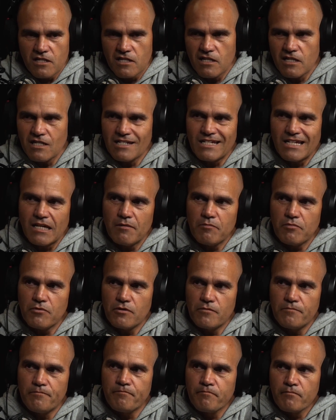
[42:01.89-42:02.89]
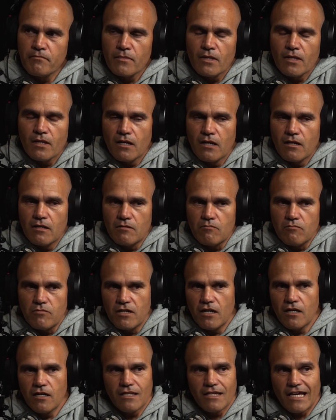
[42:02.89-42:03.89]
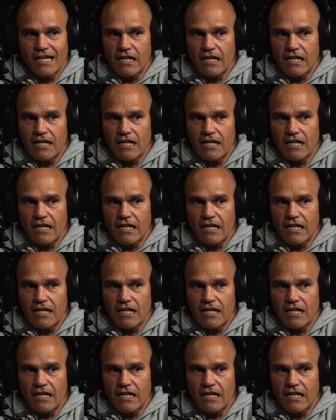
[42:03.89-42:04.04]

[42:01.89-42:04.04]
an example, and we only had